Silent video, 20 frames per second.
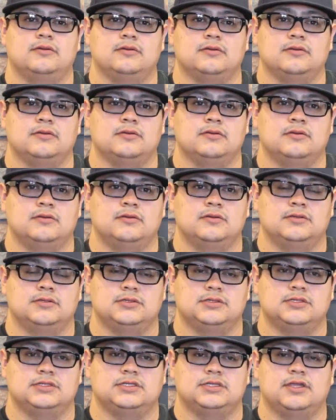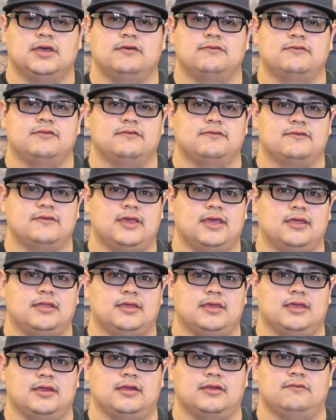And it's tough to fail
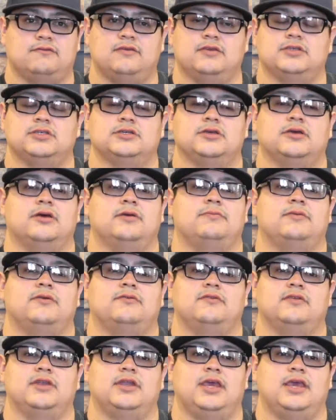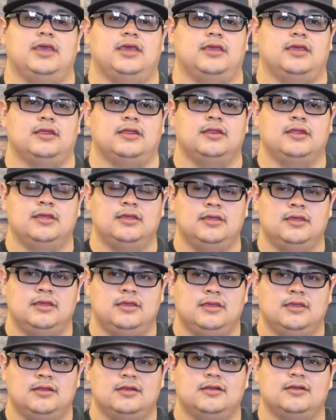here if you show up every day
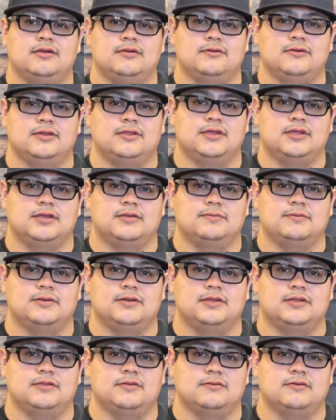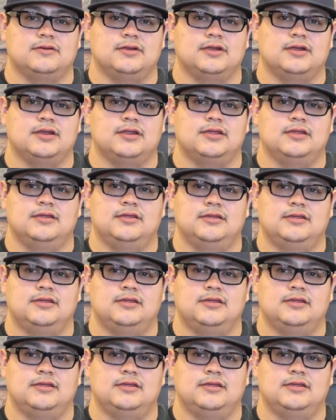and are willing to put in the work.